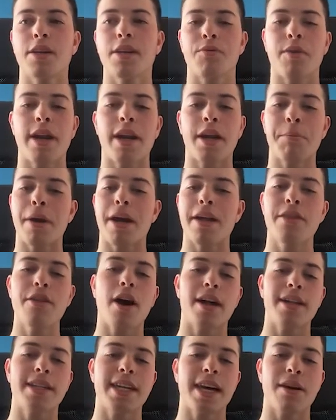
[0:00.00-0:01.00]
writing my
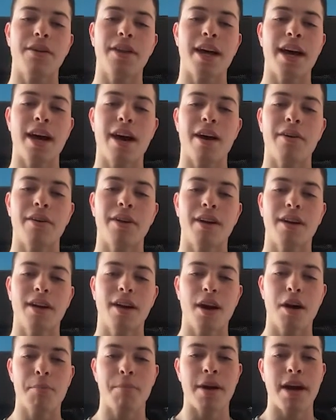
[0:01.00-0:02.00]
thoughts out loud
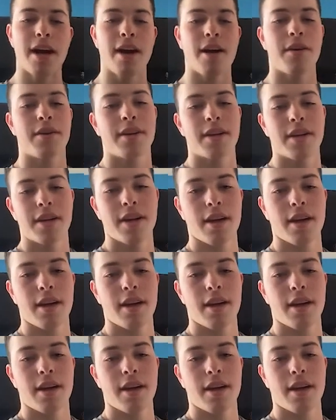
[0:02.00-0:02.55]
about